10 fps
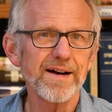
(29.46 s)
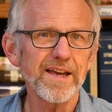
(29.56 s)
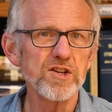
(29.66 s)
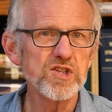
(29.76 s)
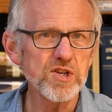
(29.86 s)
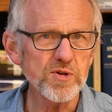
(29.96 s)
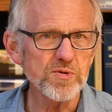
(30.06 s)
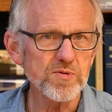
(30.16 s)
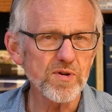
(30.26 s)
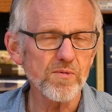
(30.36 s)
In
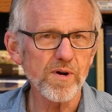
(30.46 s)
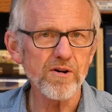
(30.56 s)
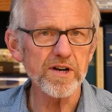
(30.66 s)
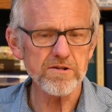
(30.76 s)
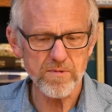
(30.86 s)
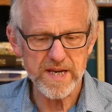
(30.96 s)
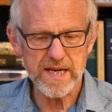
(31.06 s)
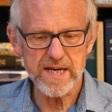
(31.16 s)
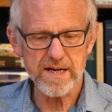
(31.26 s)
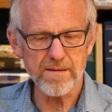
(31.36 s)
June, we're going to
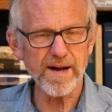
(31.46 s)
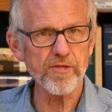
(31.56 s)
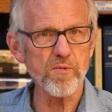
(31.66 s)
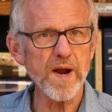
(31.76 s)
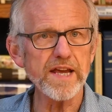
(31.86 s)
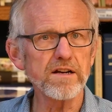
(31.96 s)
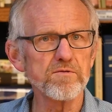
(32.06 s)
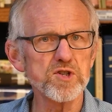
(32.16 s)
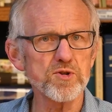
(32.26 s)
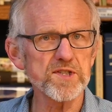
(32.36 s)
read about the reign of
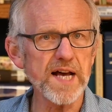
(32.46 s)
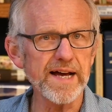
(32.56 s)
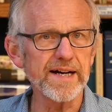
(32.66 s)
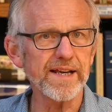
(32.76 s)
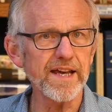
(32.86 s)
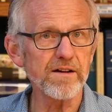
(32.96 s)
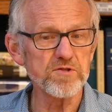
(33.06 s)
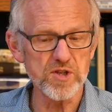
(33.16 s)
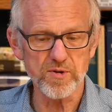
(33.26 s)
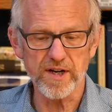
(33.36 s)
Josiah, king of
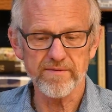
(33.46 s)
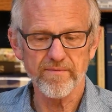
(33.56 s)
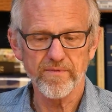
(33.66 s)
Judah.